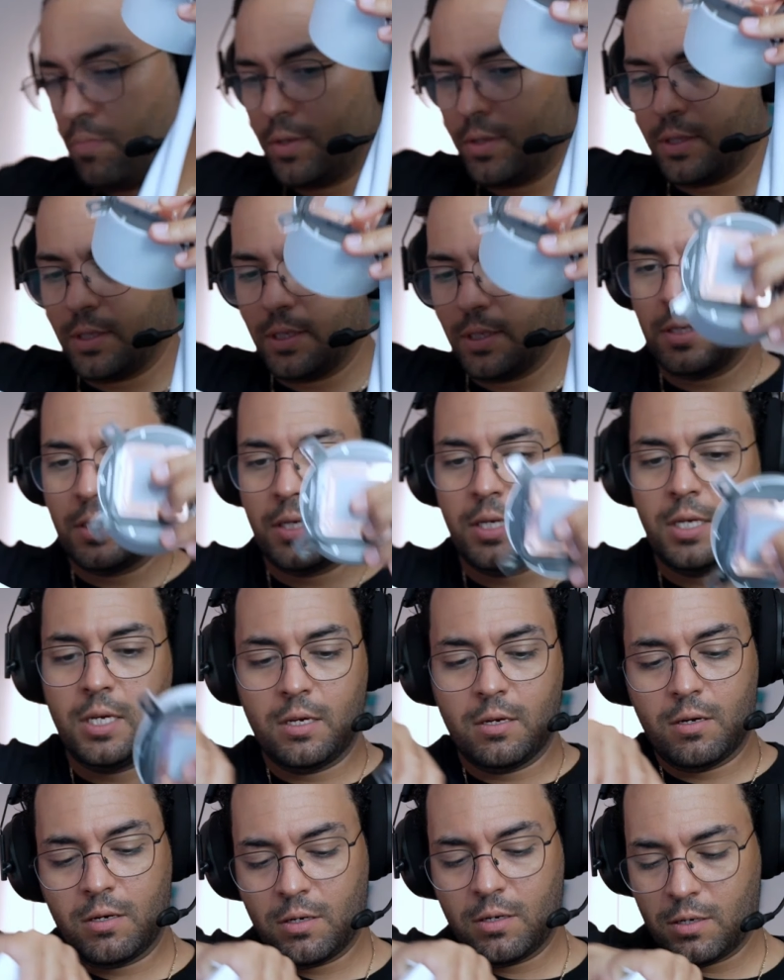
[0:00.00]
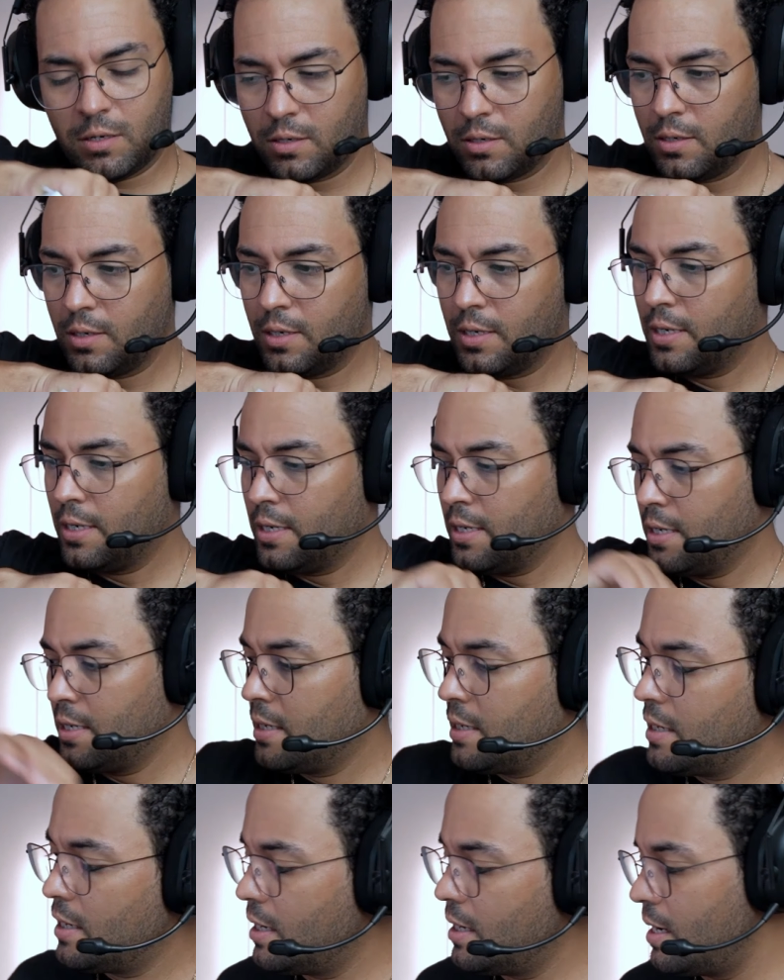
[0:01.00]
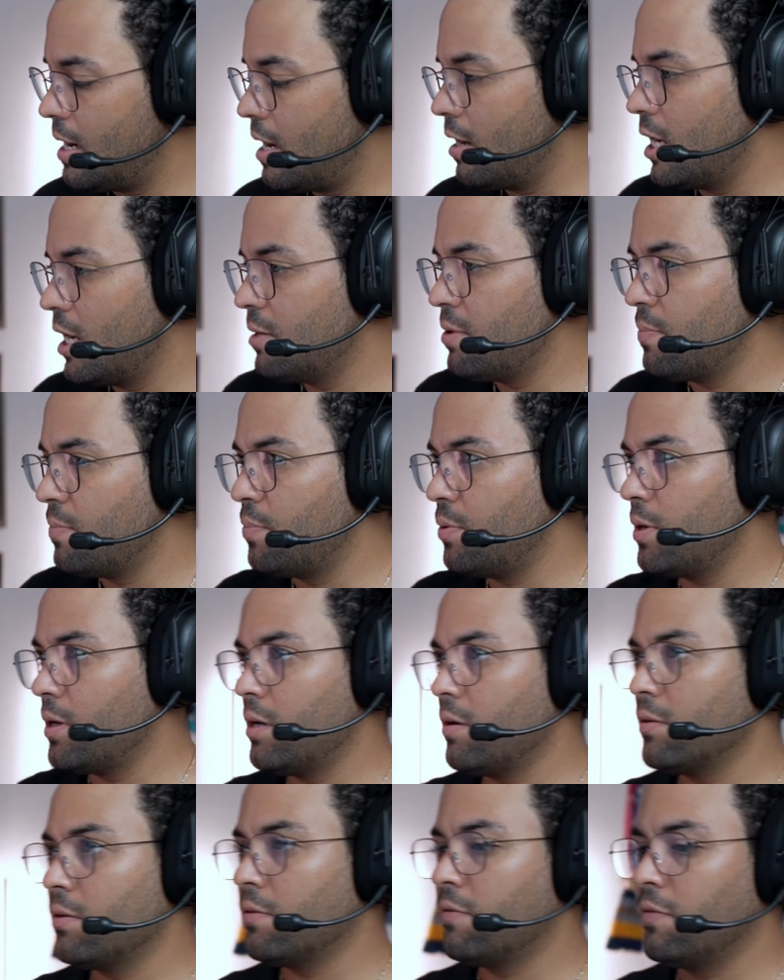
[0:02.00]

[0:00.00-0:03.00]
put this here. And now let me put it on the